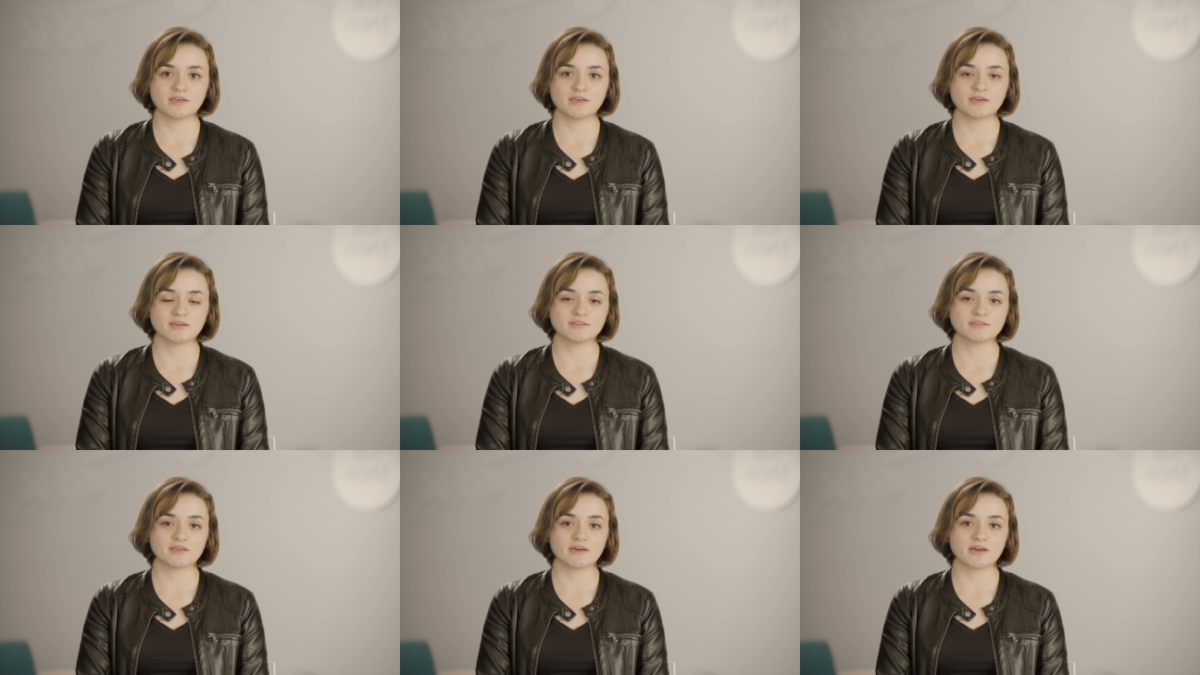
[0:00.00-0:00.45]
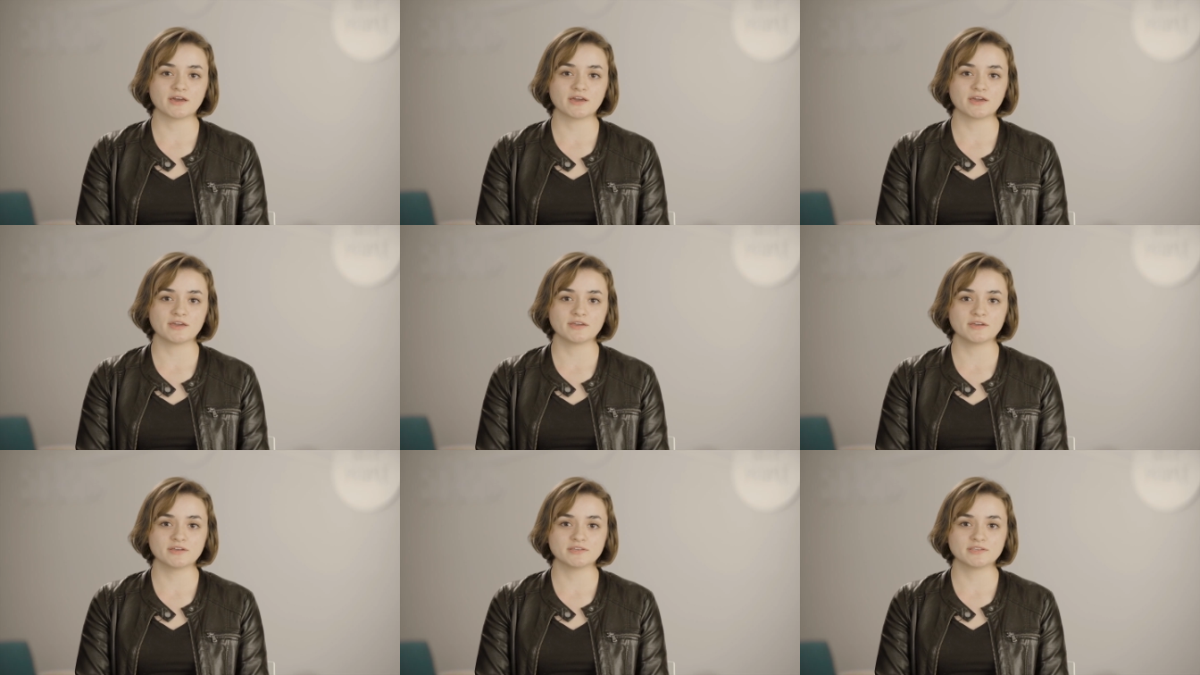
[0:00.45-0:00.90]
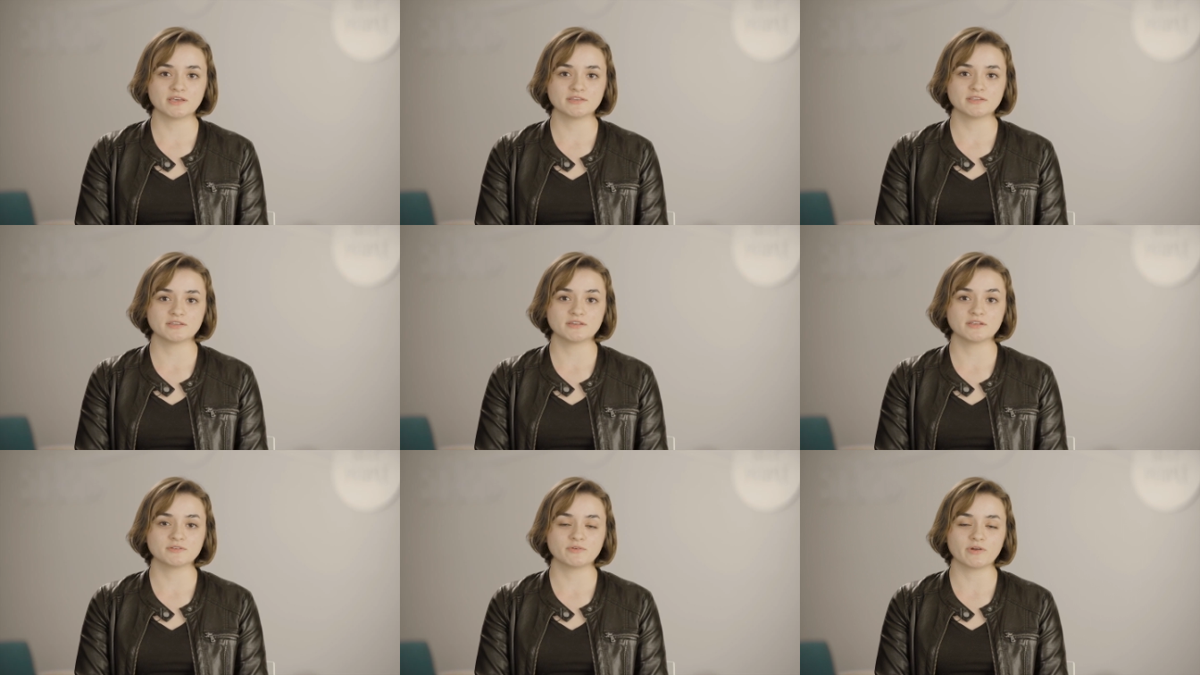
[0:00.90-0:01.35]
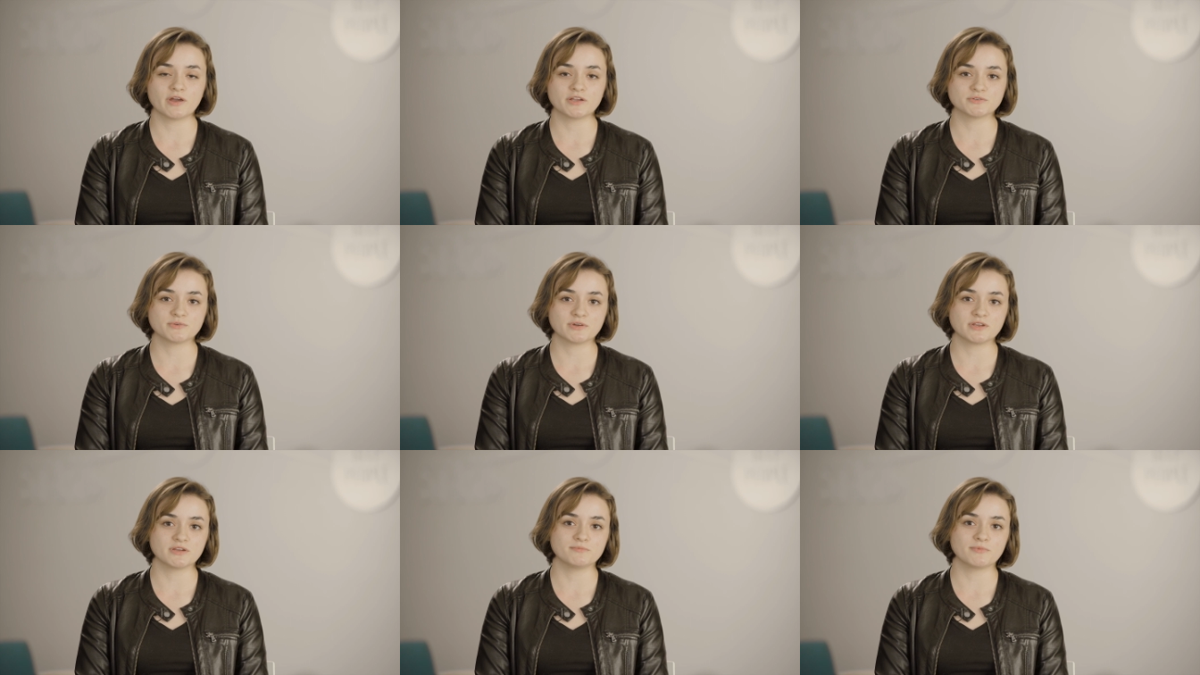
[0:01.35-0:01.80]
And I attended and
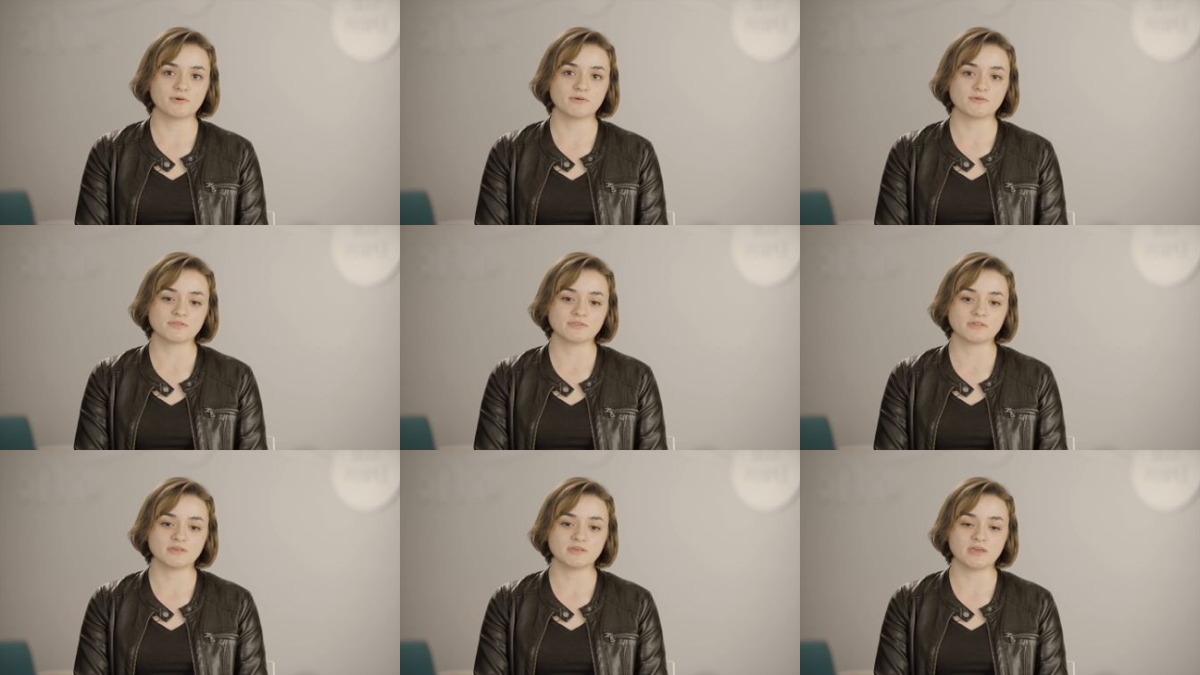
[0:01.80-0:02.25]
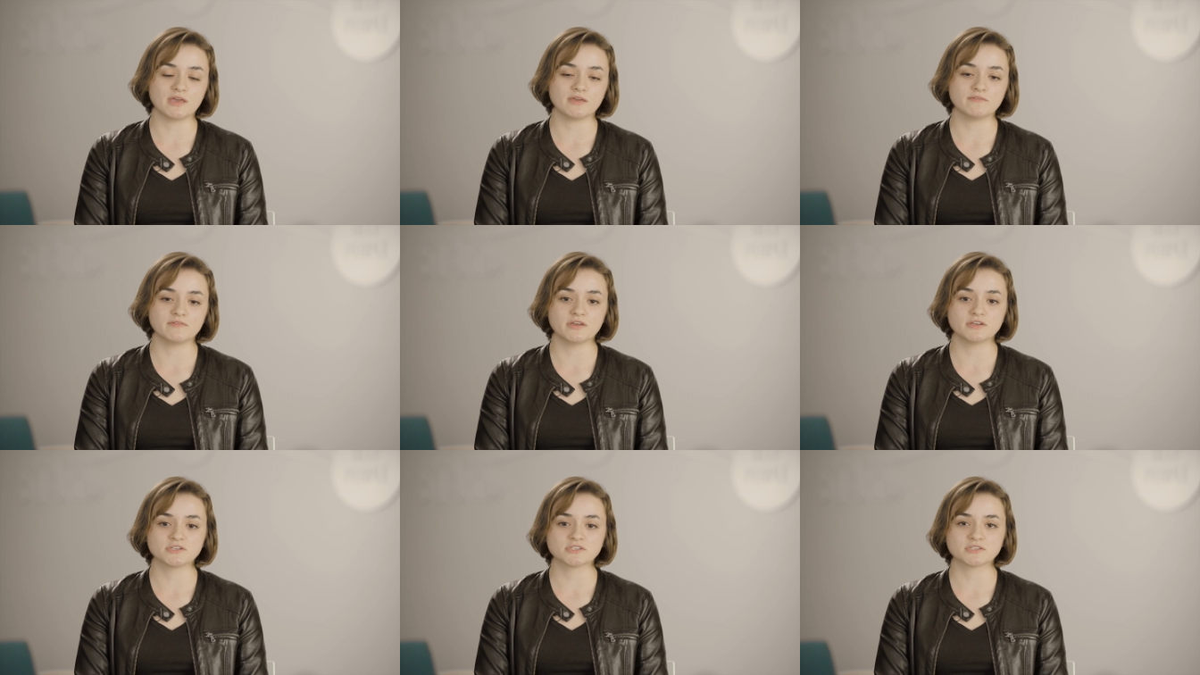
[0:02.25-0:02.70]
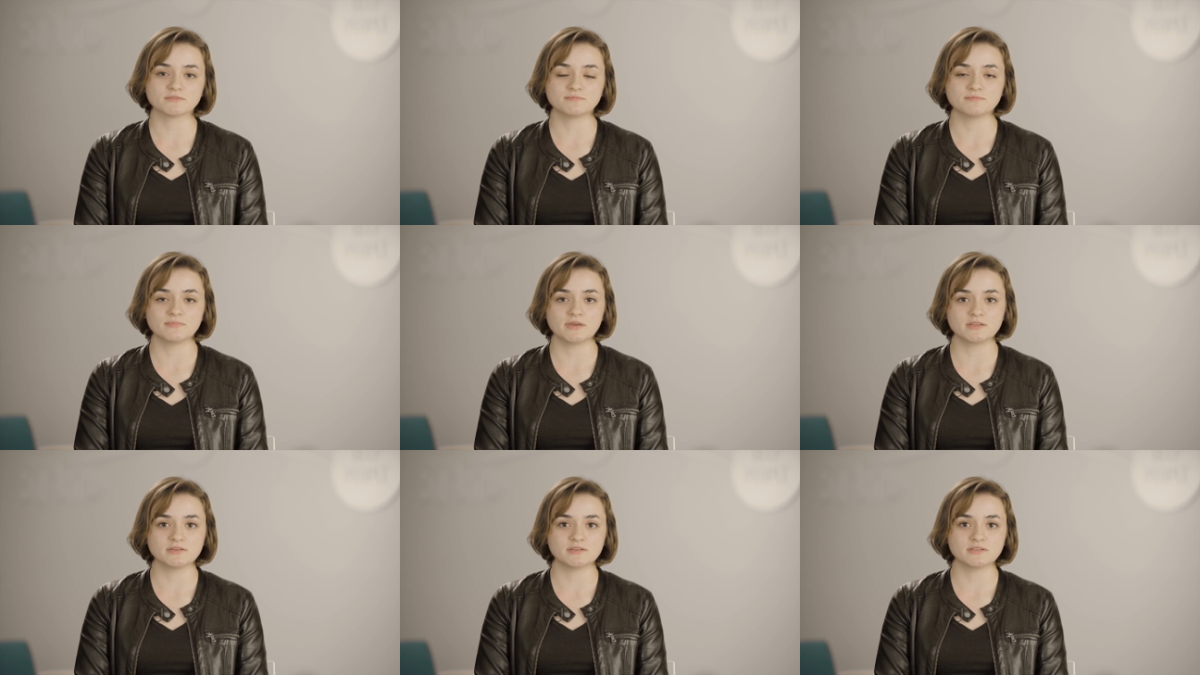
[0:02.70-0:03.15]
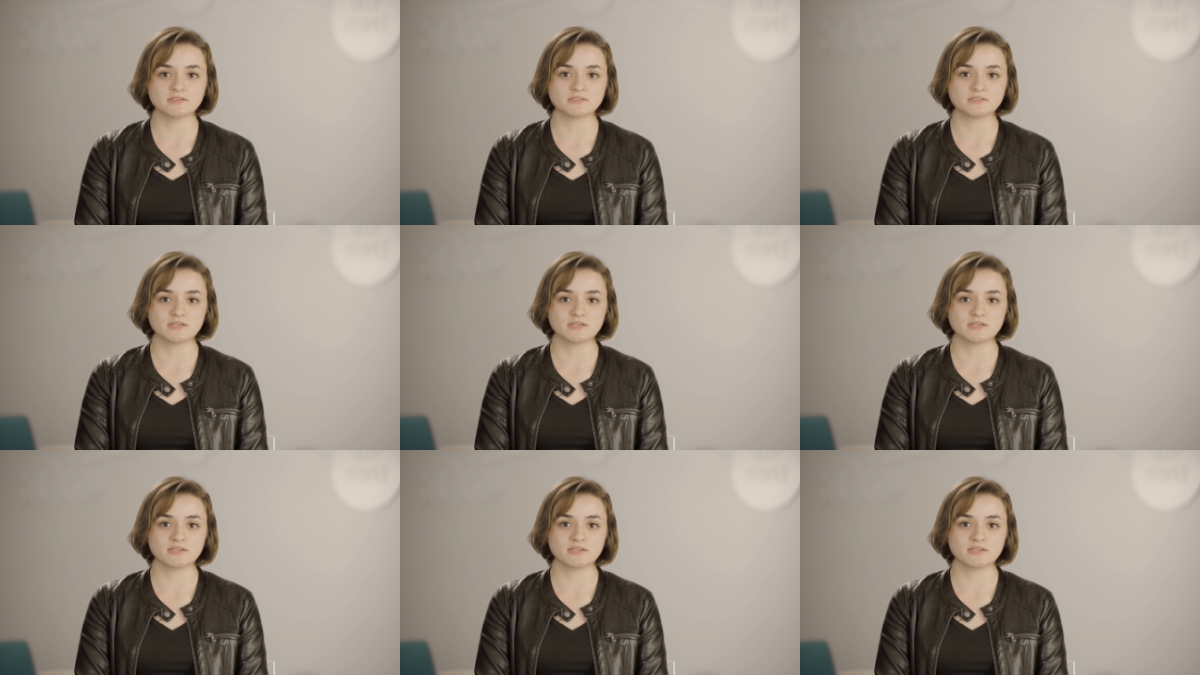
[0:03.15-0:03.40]
graduated both the Aviation Maintenance